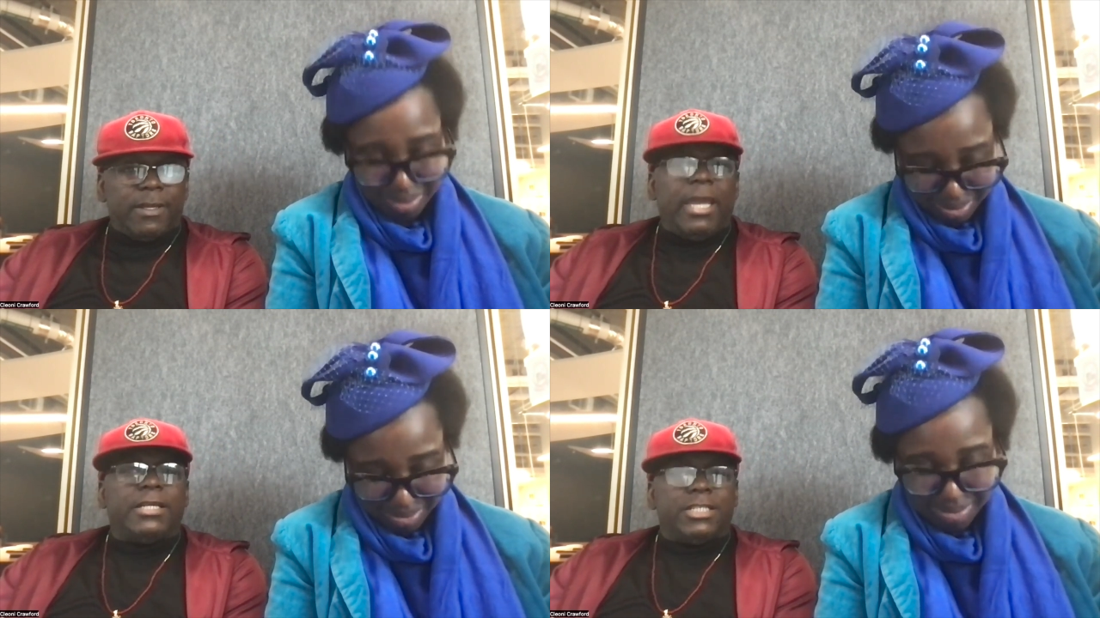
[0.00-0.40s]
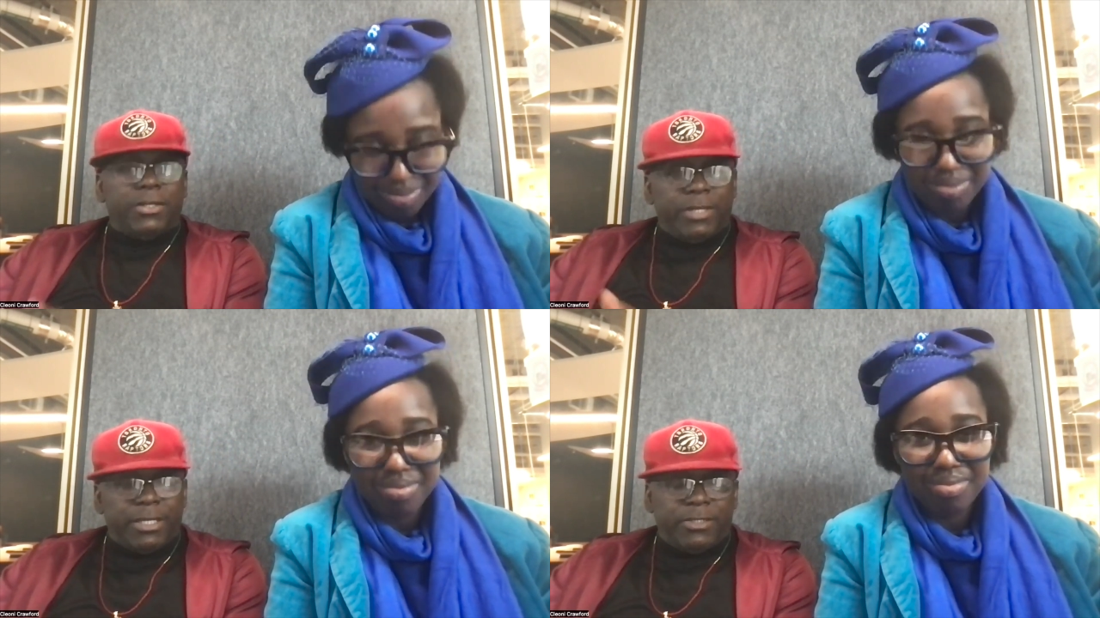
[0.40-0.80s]
Speaker 1: And
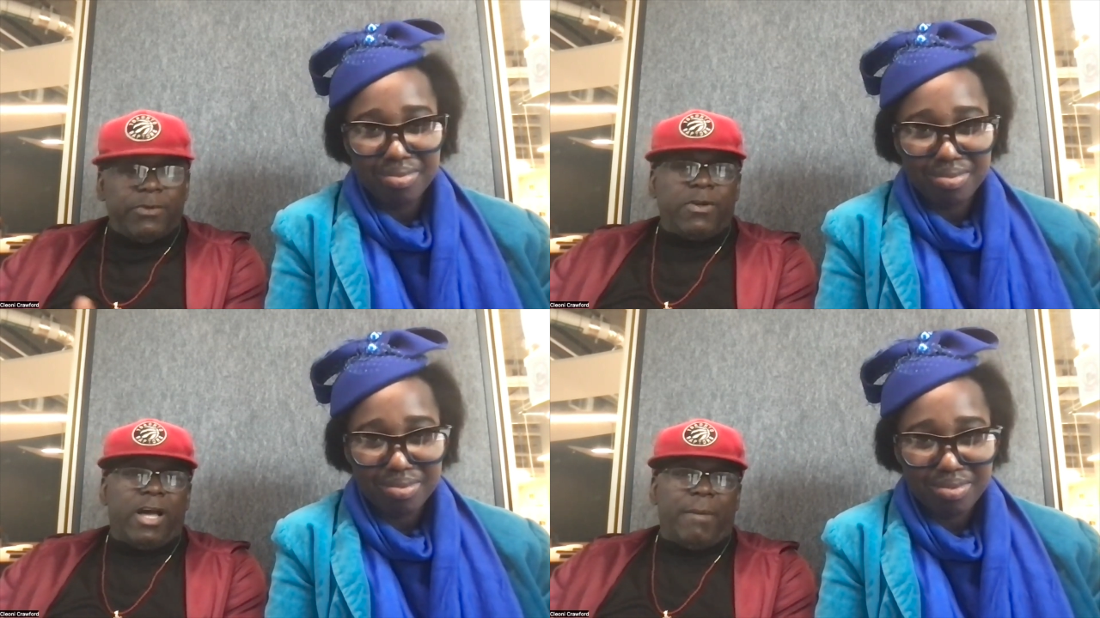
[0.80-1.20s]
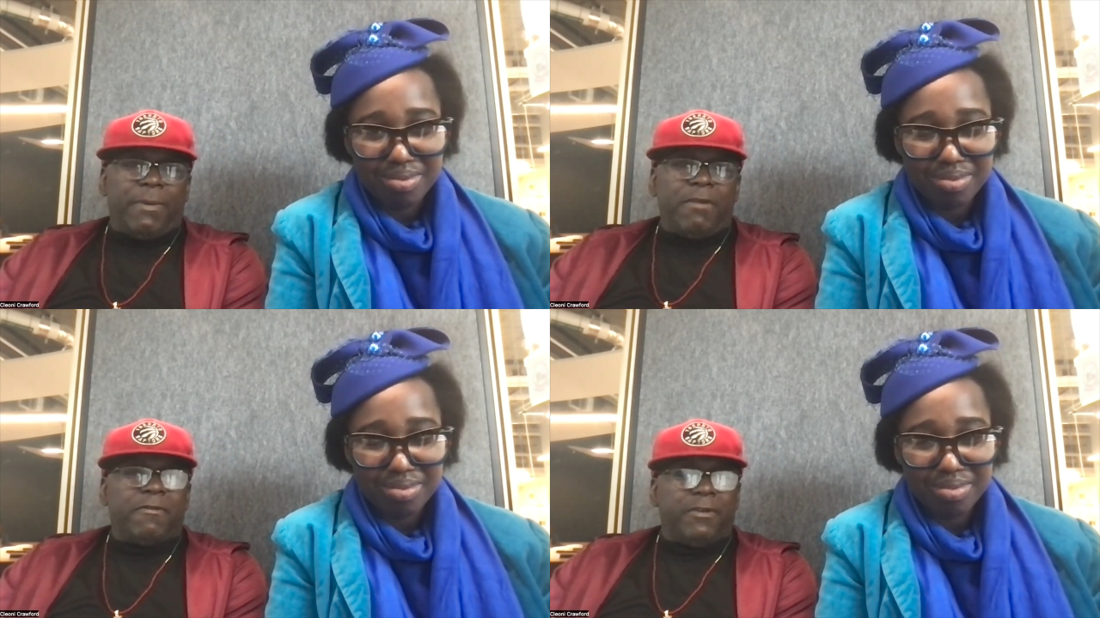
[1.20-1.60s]
she'll get you a
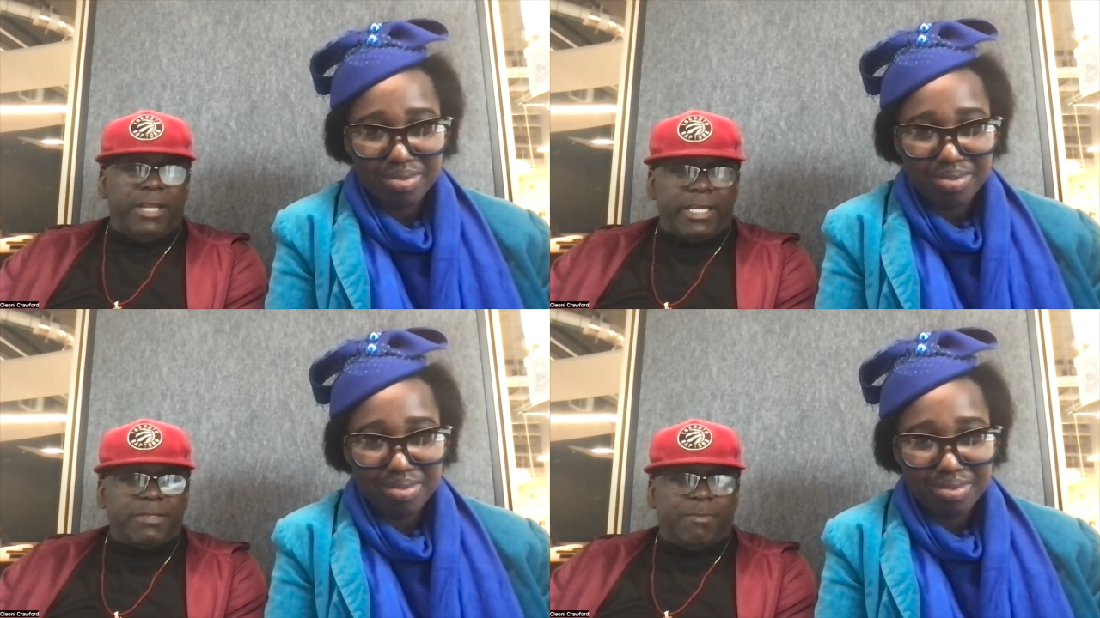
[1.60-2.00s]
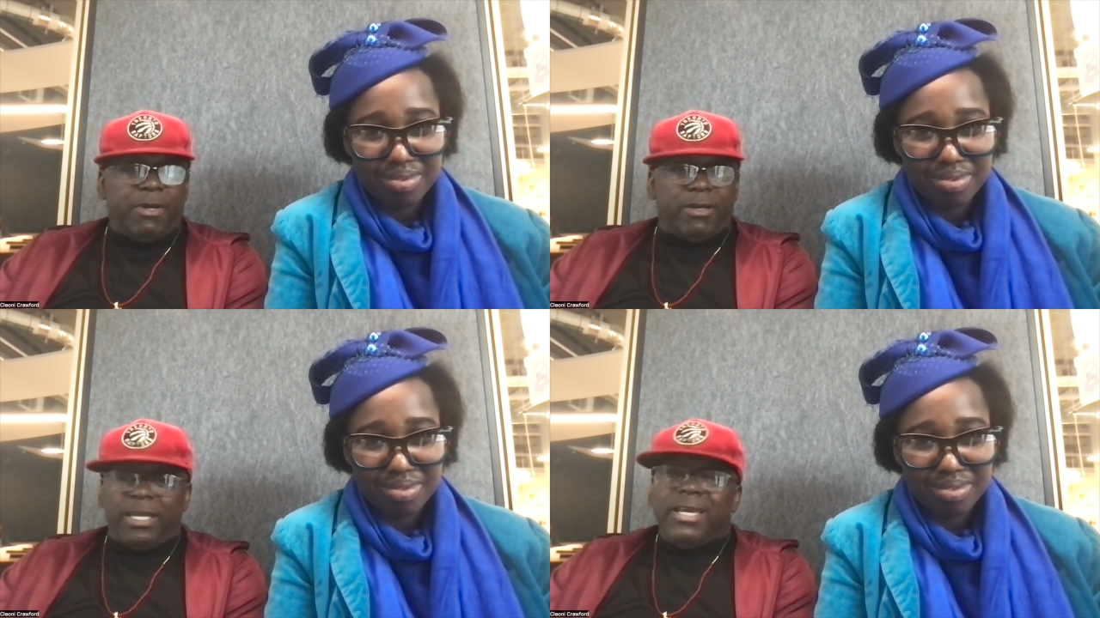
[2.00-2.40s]
copy of her next
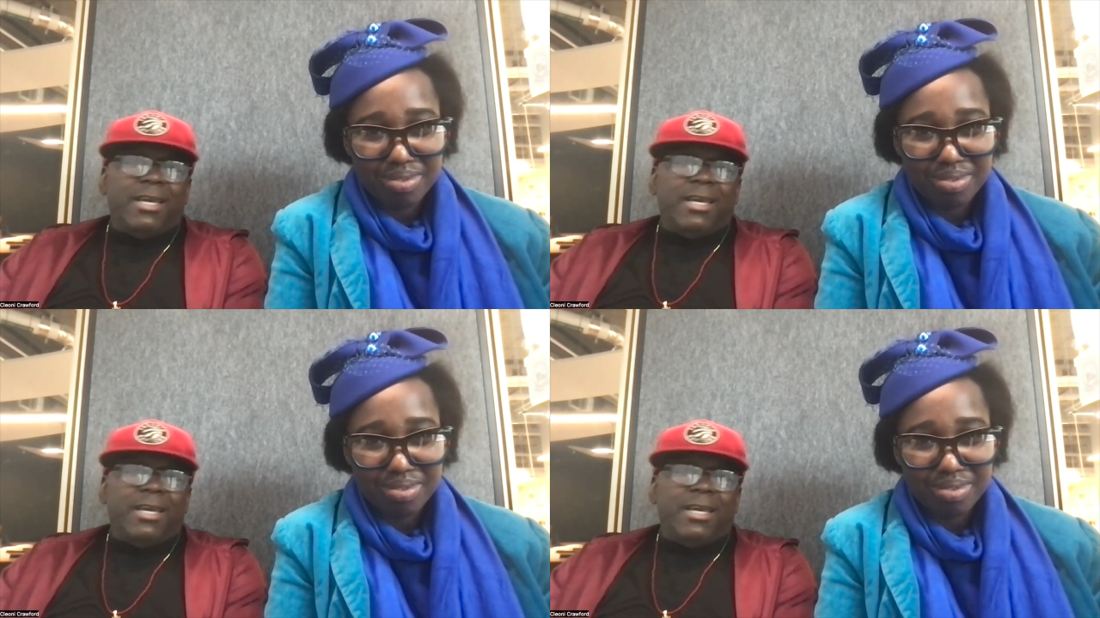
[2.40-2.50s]
book.